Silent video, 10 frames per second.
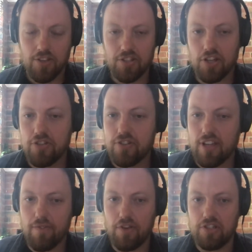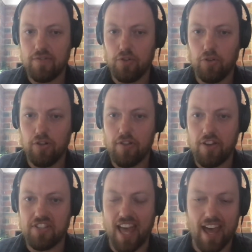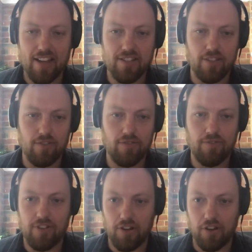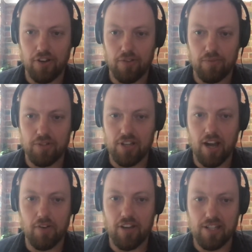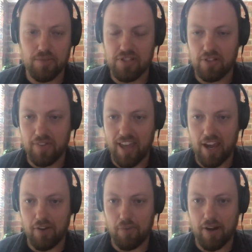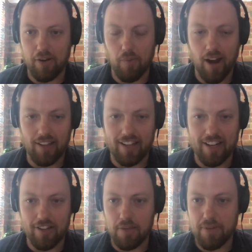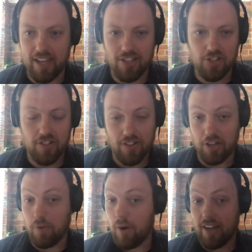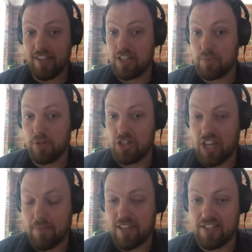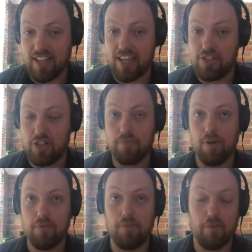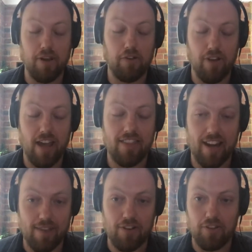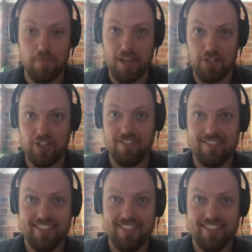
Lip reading: So I should say, first of all of those ads of, you know, retirees with silver hair wearing white linen on the beach, you know, white linen's pretty cheap these days. You could probably recreate that even on the pension.